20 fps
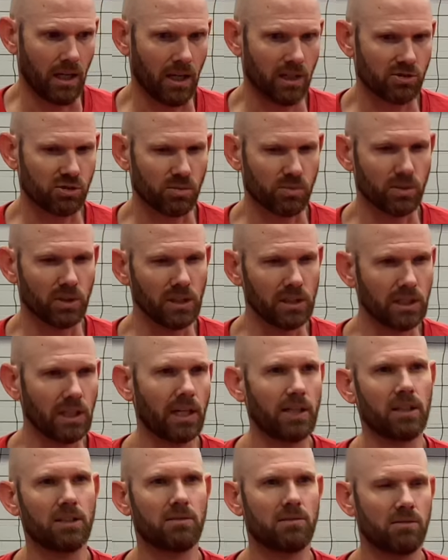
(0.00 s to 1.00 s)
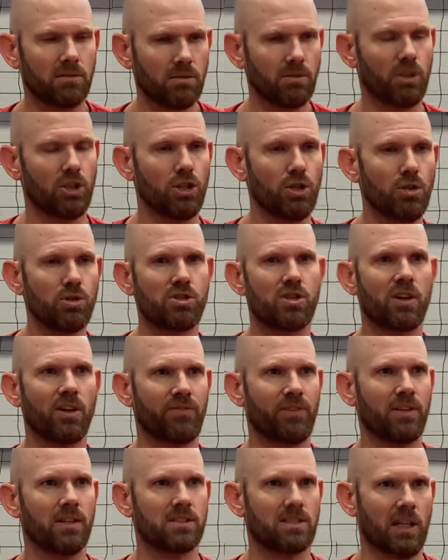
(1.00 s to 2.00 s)
So really not a huge
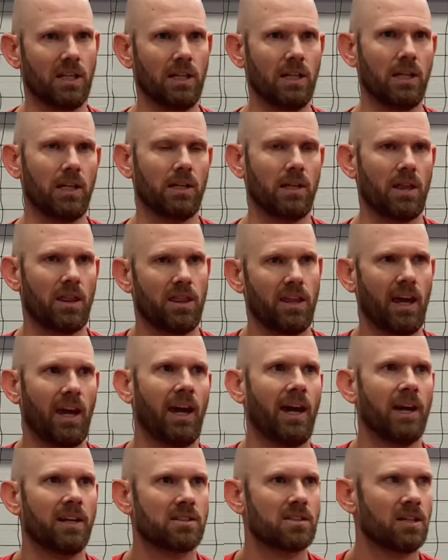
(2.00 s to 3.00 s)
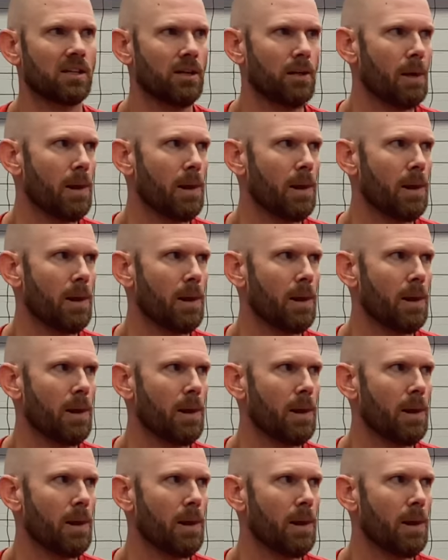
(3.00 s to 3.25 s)
difference in that.